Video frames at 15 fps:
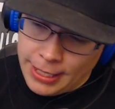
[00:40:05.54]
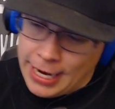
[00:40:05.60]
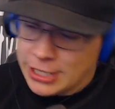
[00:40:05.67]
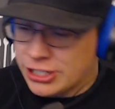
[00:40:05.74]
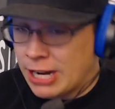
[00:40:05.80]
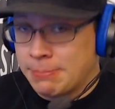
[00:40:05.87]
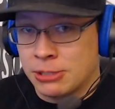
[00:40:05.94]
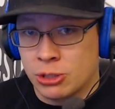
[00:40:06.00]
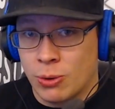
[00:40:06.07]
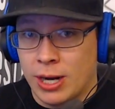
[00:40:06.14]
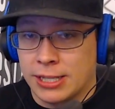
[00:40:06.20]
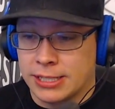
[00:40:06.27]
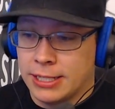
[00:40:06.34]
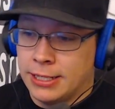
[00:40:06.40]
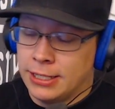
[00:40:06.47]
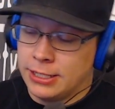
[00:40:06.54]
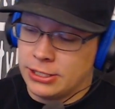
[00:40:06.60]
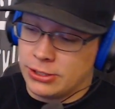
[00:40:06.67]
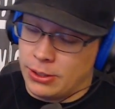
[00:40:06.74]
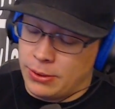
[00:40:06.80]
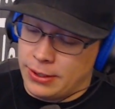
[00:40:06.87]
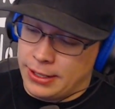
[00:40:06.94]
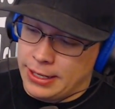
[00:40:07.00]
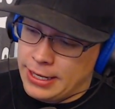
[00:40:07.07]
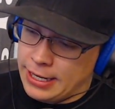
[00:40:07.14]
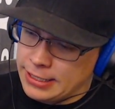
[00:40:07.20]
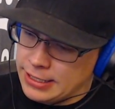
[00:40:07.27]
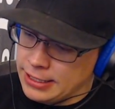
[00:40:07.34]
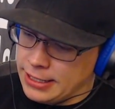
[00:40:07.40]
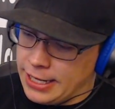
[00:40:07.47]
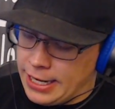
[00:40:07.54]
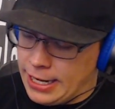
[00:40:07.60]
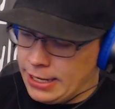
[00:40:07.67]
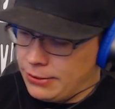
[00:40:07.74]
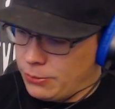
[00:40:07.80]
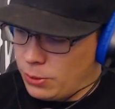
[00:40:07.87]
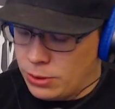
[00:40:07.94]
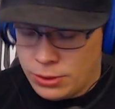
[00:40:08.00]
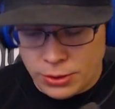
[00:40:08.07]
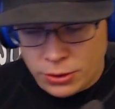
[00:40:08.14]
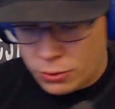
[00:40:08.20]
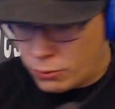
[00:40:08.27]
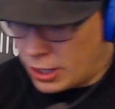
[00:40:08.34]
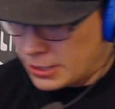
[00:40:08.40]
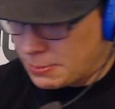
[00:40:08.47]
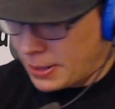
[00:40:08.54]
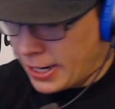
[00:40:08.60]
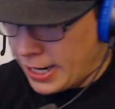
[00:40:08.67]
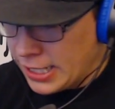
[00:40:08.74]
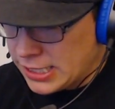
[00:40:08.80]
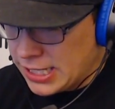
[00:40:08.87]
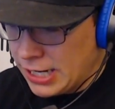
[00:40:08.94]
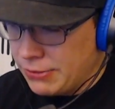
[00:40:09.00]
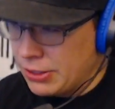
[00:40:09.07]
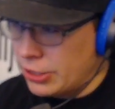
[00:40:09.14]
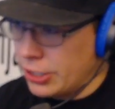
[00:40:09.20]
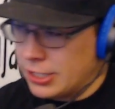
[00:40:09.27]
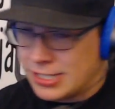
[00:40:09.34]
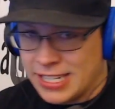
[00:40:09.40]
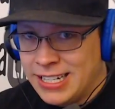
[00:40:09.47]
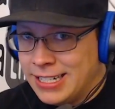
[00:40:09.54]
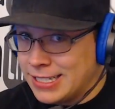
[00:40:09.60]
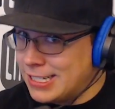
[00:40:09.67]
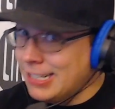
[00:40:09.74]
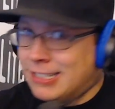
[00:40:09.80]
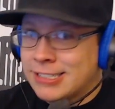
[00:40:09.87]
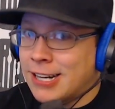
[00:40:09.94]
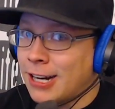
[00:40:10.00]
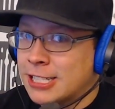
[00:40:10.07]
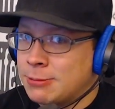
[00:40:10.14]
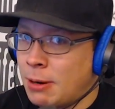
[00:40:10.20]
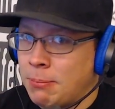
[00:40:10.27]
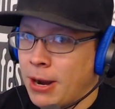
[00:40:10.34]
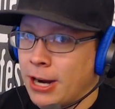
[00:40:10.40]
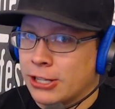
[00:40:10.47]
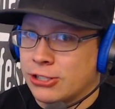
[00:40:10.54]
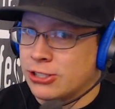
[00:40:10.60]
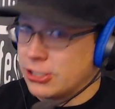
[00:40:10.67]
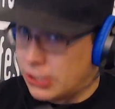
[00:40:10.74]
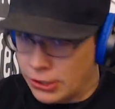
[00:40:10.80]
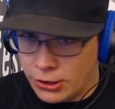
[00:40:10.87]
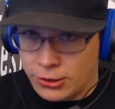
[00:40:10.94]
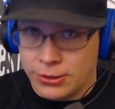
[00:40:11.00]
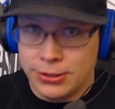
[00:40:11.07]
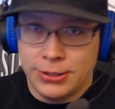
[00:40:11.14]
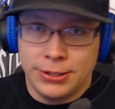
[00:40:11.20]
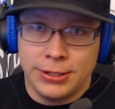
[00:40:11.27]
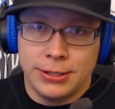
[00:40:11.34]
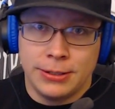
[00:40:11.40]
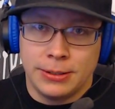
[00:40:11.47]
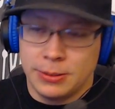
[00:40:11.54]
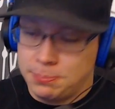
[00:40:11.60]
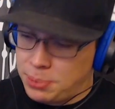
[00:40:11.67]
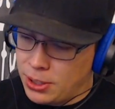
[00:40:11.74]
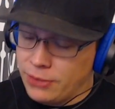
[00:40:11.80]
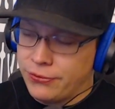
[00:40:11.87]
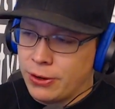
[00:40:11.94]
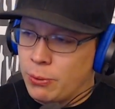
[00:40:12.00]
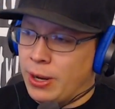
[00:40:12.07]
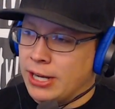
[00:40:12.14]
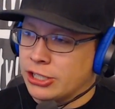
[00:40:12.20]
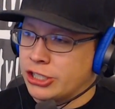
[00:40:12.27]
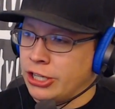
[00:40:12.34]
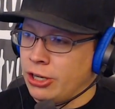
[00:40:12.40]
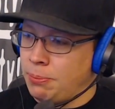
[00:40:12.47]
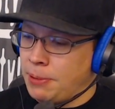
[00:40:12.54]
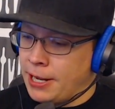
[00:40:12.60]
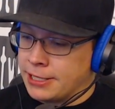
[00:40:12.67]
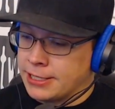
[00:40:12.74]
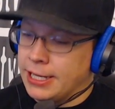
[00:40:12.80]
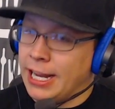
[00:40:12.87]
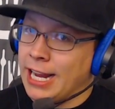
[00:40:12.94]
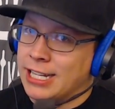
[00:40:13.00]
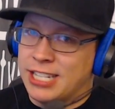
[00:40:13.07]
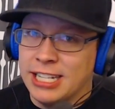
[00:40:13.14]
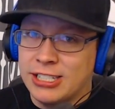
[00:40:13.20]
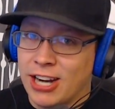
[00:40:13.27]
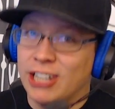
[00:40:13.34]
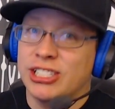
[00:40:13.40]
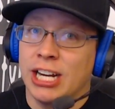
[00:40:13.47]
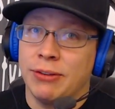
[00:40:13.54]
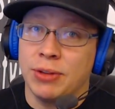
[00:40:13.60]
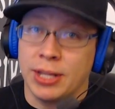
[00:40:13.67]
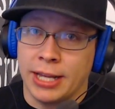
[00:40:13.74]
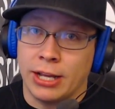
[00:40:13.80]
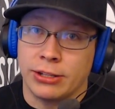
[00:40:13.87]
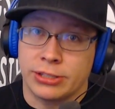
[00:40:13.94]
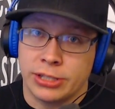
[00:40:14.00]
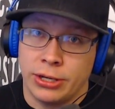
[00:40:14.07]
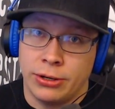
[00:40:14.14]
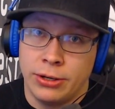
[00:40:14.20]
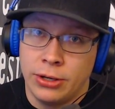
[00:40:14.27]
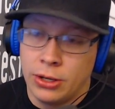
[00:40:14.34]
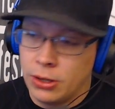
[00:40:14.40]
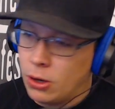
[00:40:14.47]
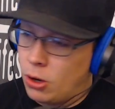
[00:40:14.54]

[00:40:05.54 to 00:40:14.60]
It actually happened twice. So I did that, wiped my ass, got everything good. Didn't touch my boxers at all. Perfect way to shit your pants. It did touch everything else, though.